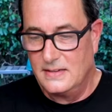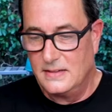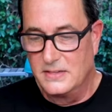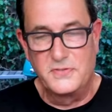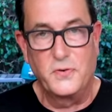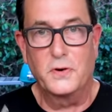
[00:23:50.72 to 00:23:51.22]

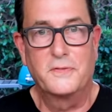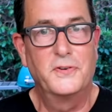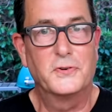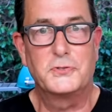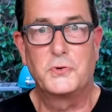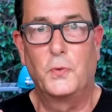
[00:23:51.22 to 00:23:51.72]
This fork
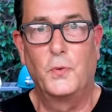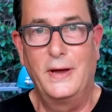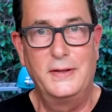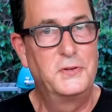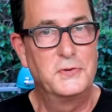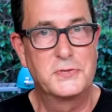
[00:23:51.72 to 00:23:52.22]
feels
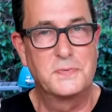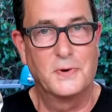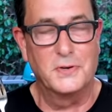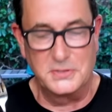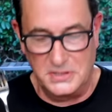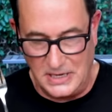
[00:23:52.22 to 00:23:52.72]
way too
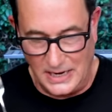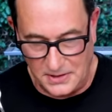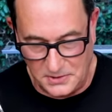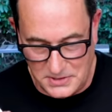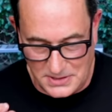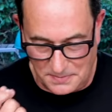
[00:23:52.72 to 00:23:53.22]
small to
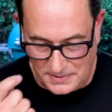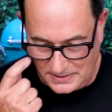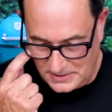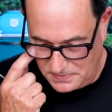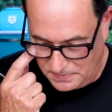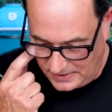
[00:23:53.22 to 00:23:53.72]
tackle something
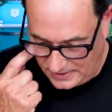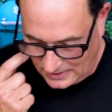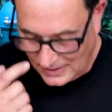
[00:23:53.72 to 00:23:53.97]
this big.